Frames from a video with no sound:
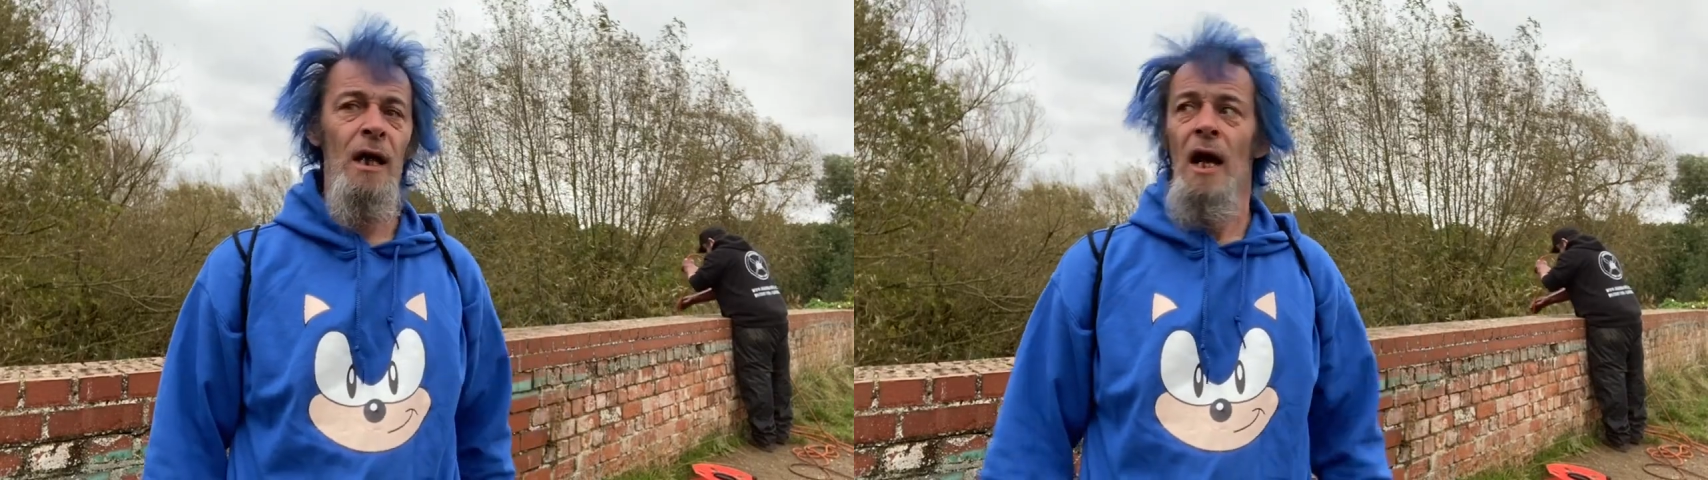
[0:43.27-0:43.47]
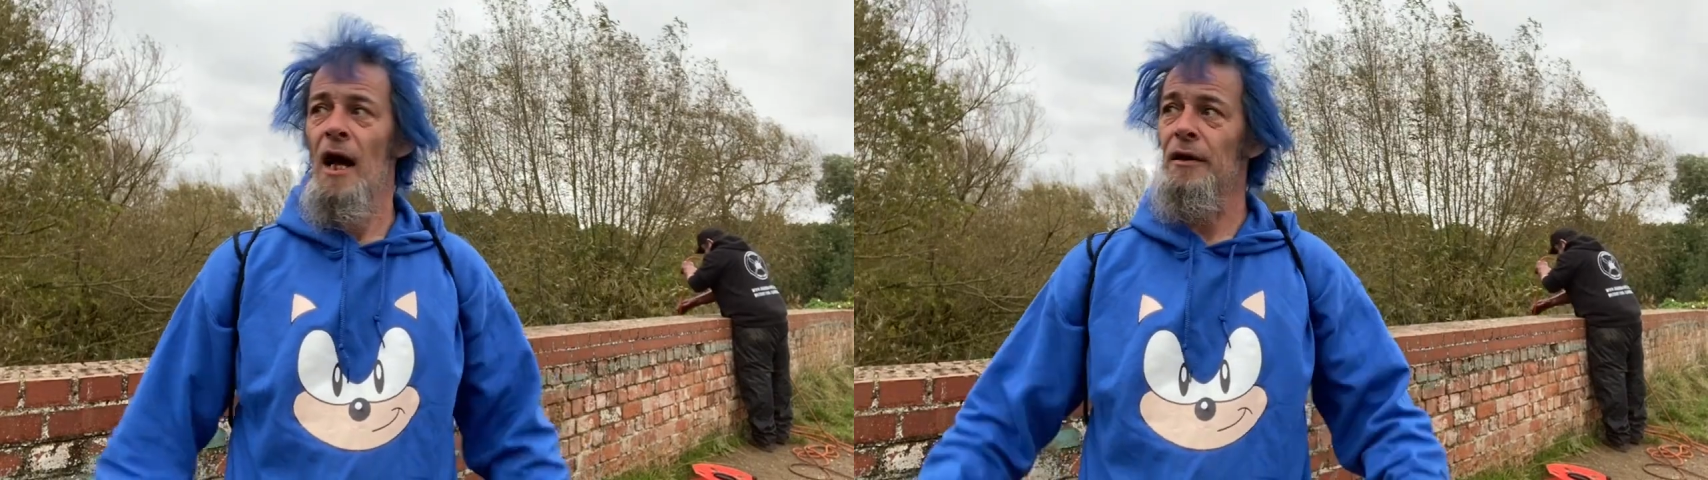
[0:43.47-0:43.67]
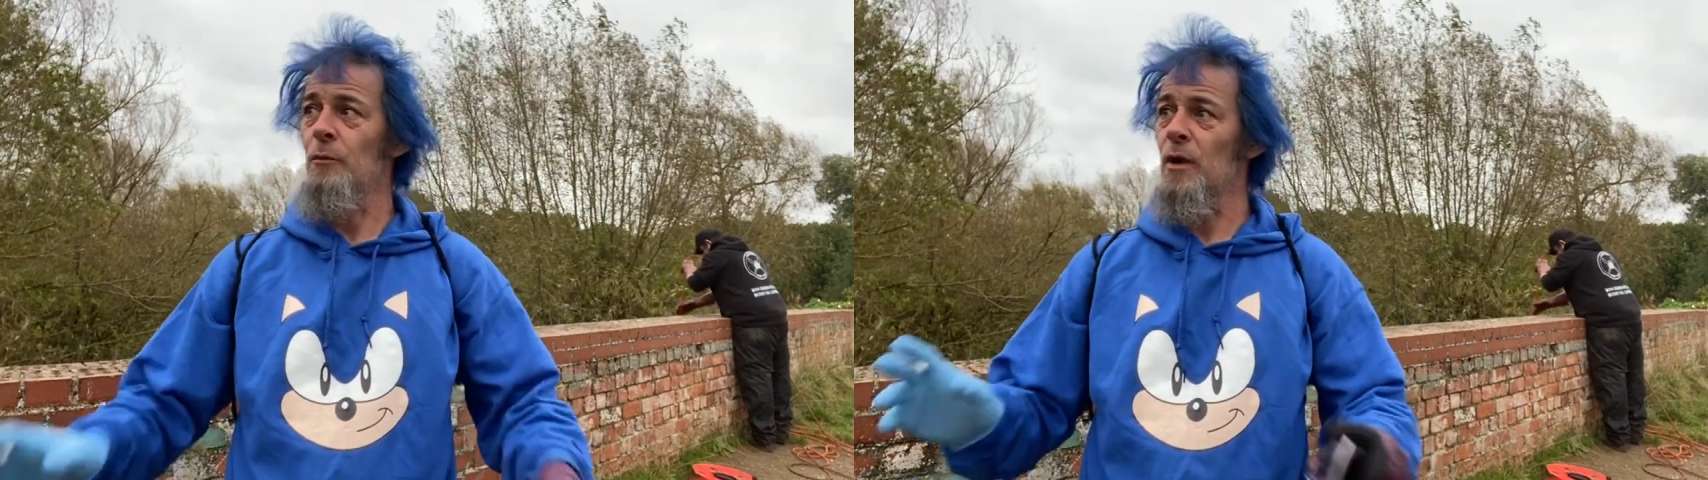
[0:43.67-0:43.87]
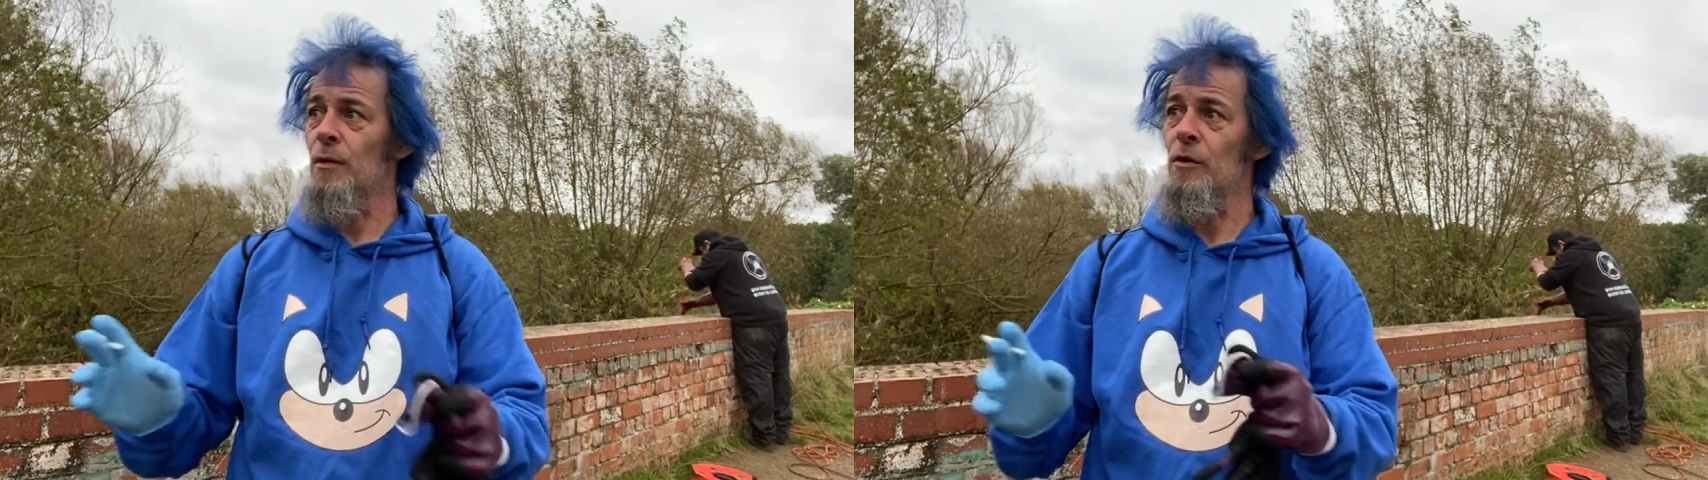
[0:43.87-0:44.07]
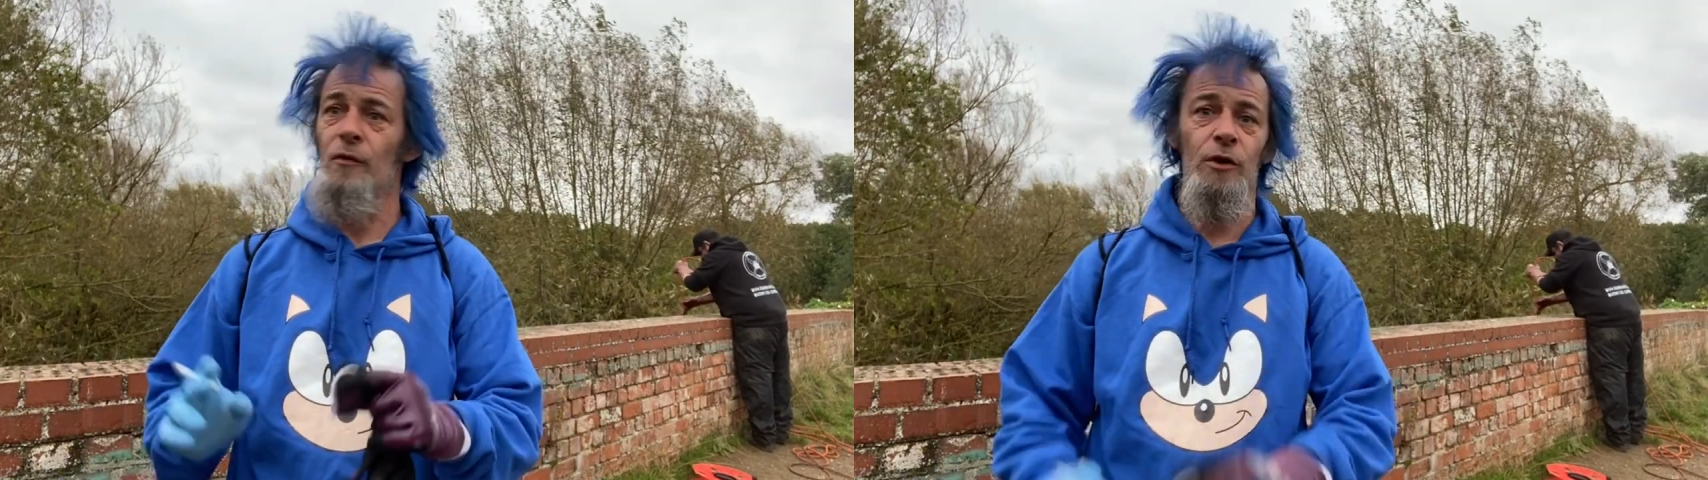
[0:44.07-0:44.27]
And then we can
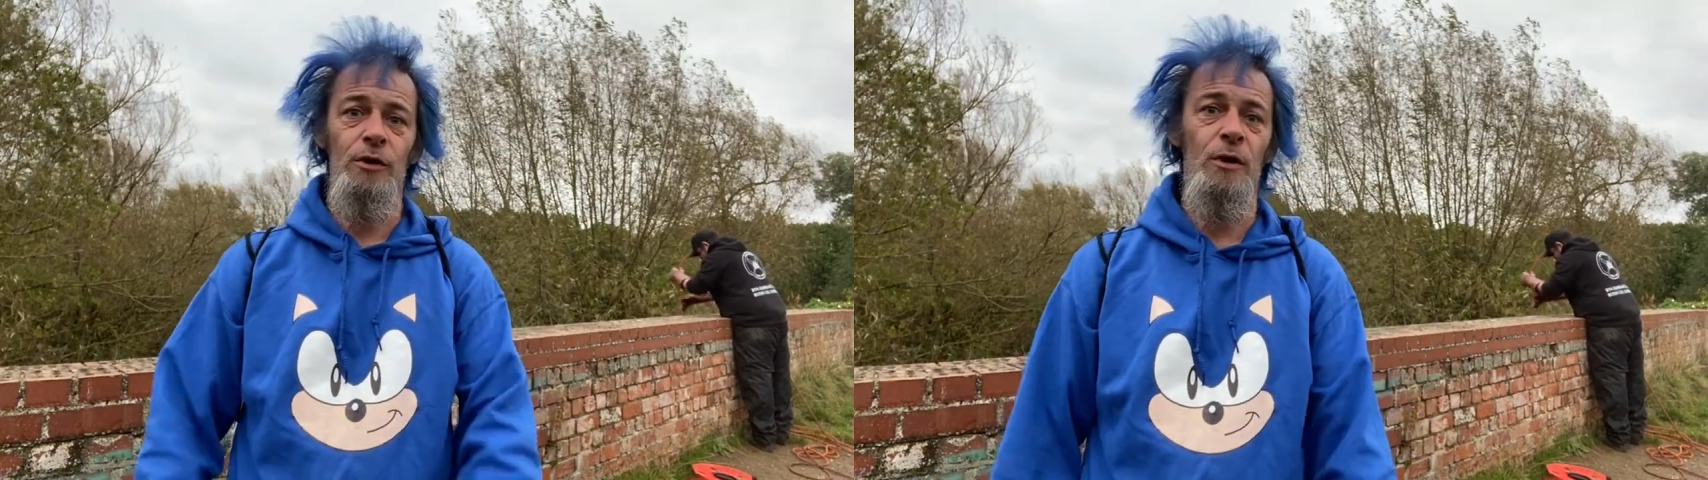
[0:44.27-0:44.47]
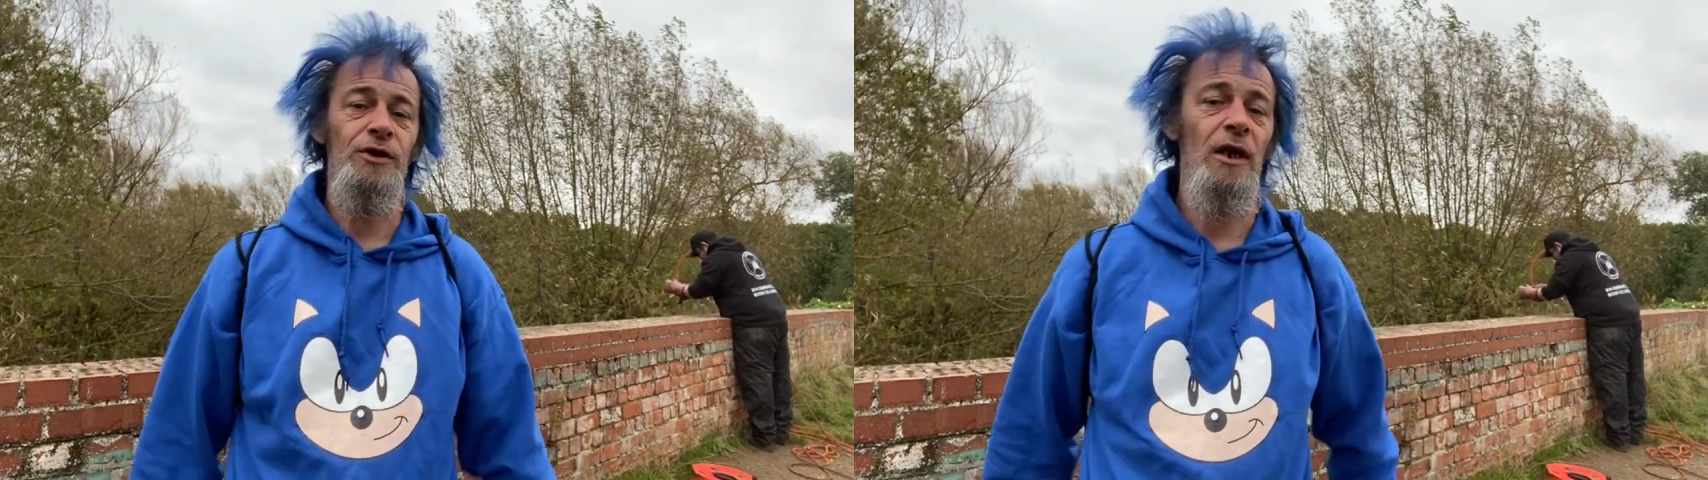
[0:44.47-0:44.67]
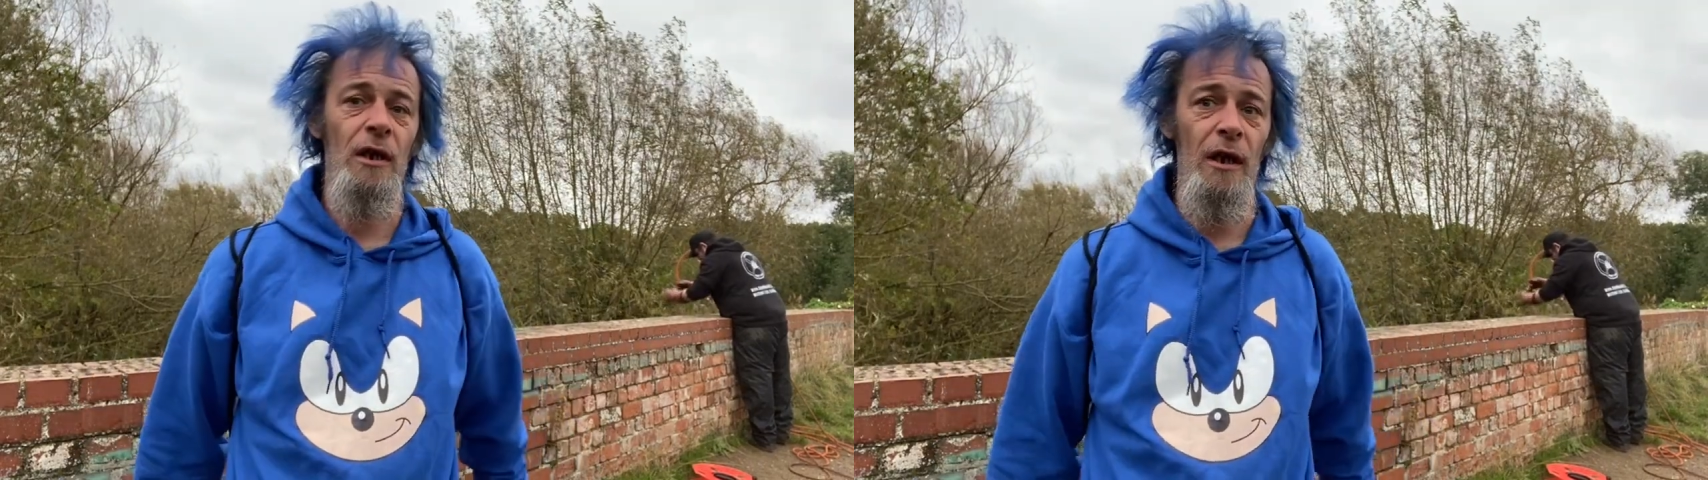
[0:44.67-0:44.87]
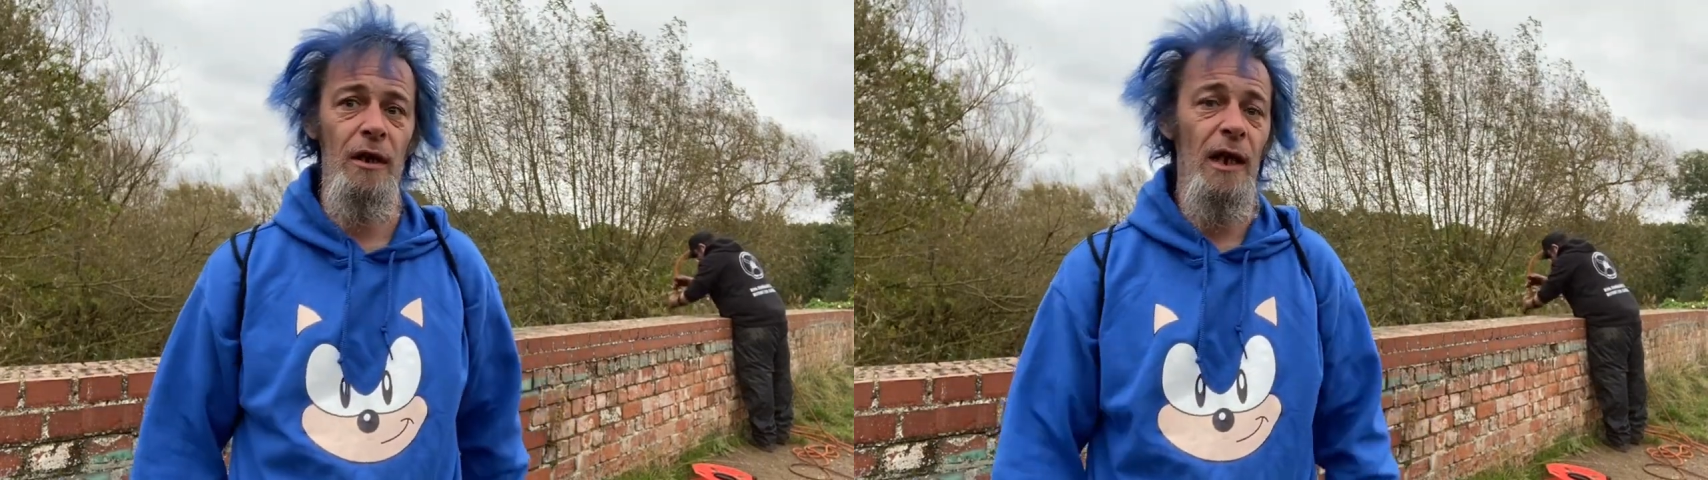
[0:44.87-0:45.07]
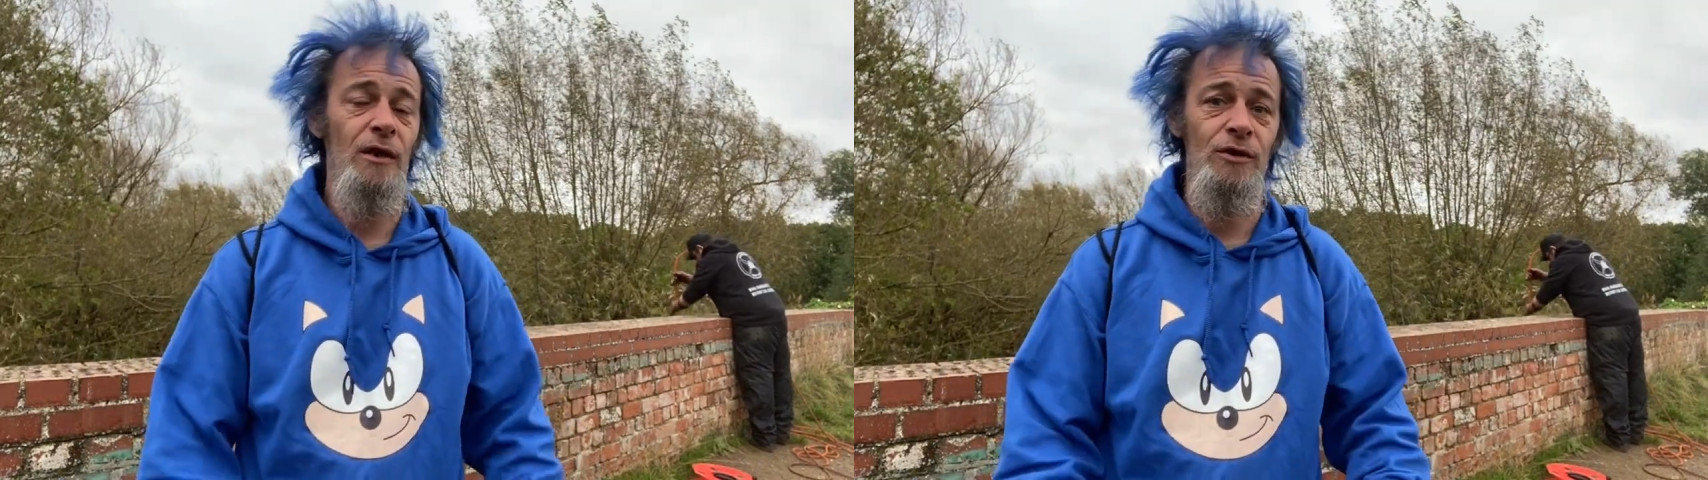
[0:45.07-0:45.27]
move on to our second
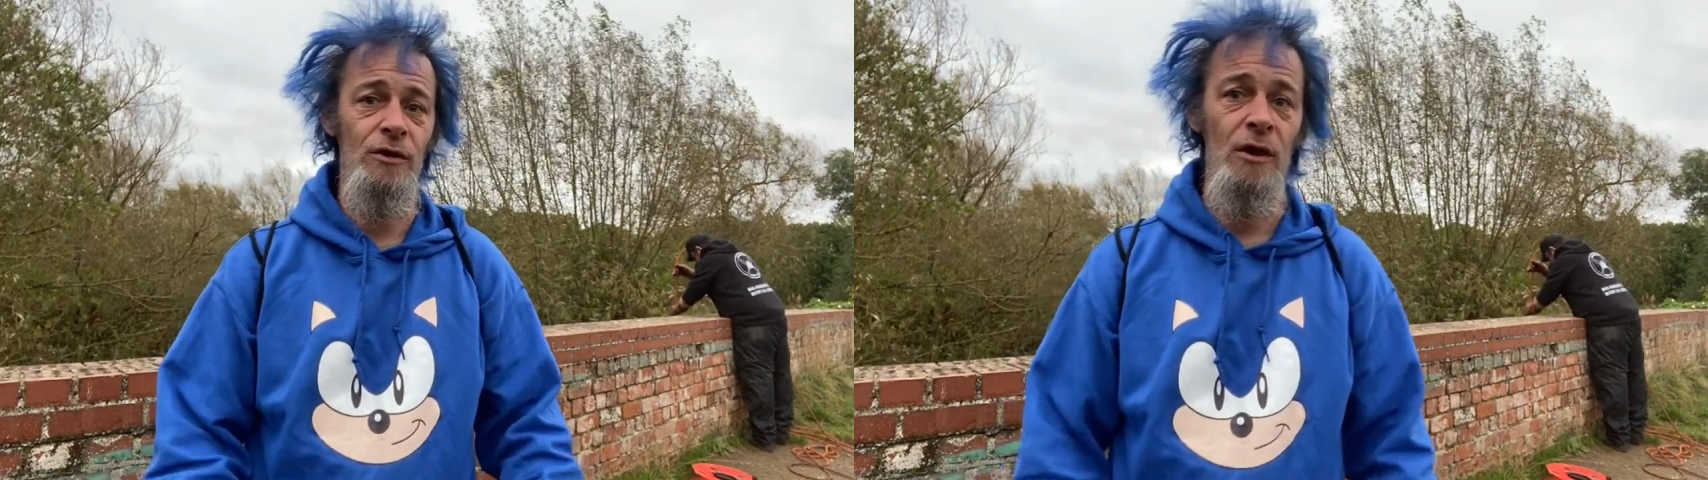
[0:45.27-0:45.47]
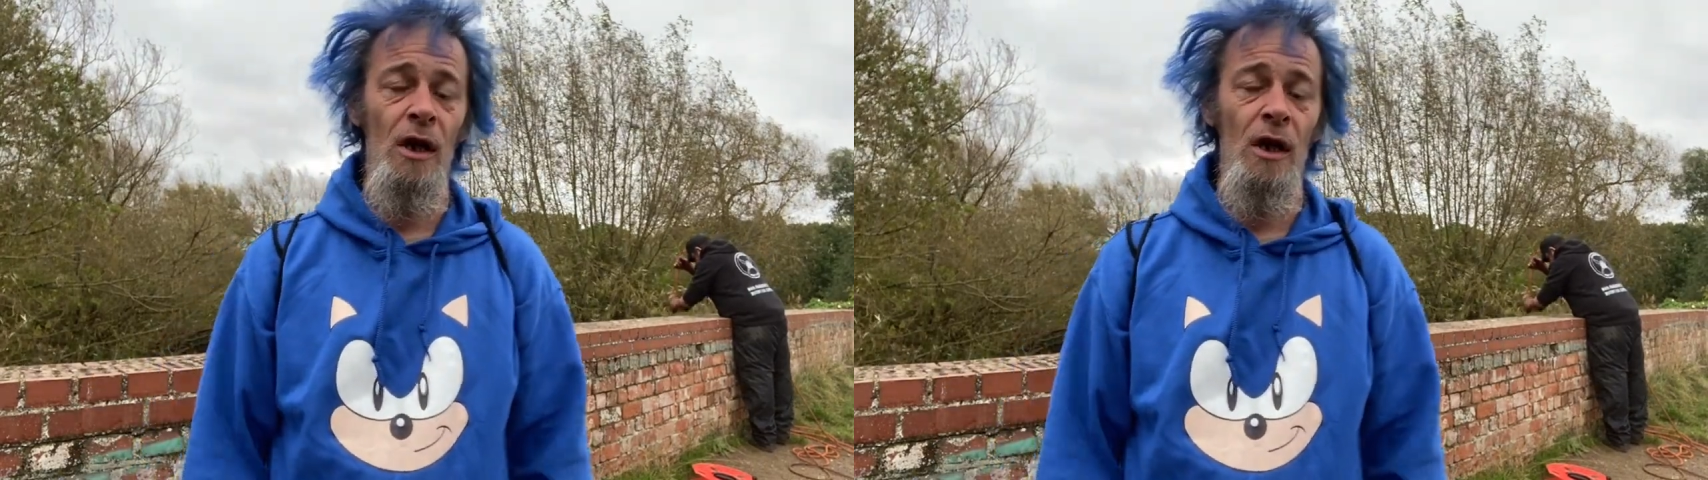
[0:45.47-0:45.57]
location.